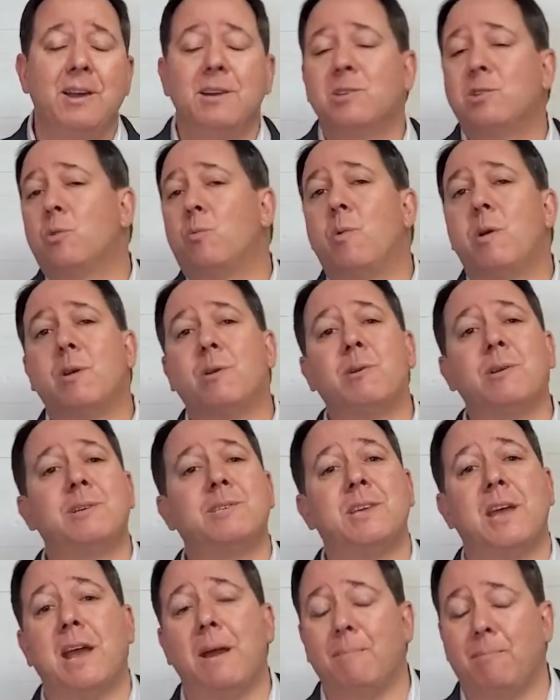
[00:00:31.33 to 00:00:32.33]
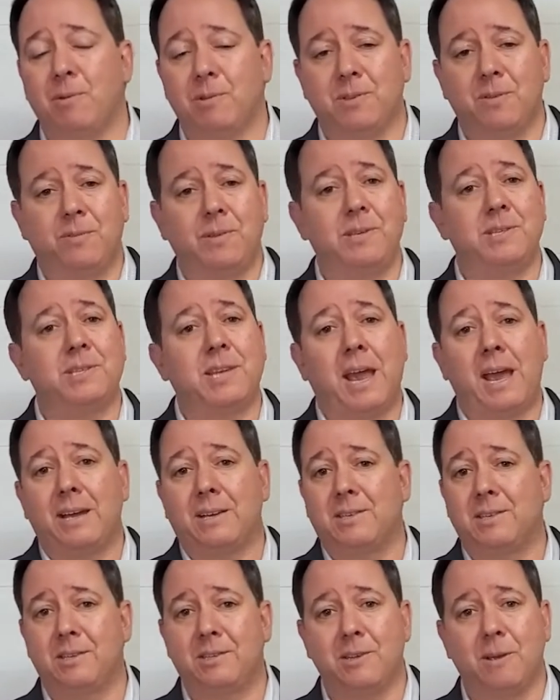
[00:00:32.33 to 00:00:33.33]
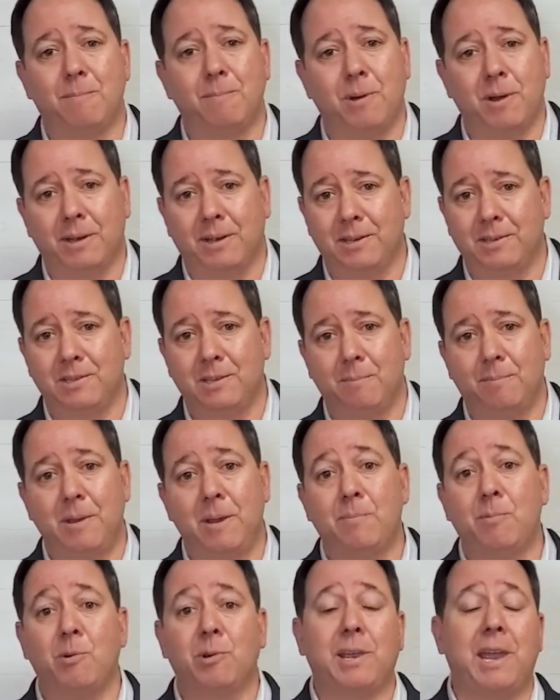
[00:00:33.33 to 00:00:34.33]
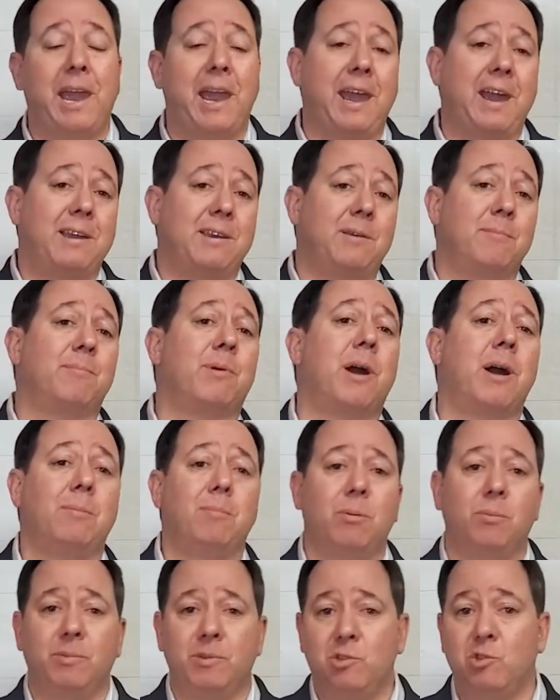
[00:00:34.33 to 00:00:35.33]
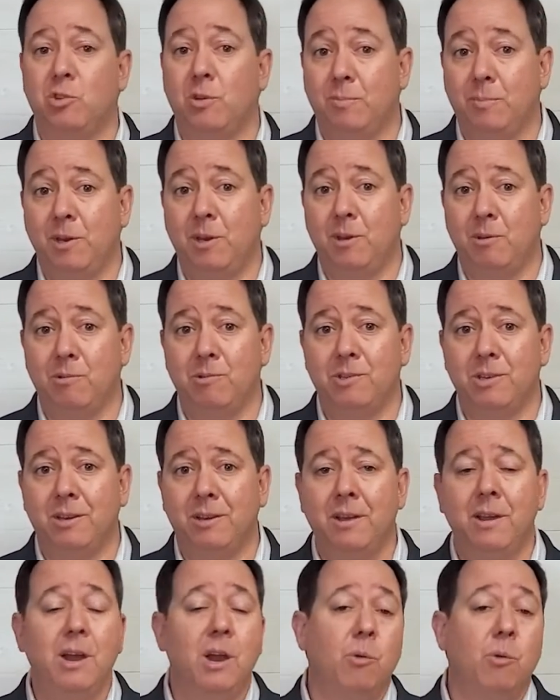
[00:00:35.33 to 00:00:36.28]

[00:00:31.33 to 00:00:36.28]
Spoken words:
So what are examples of these tax-exempt buckets that people can and probably should be using?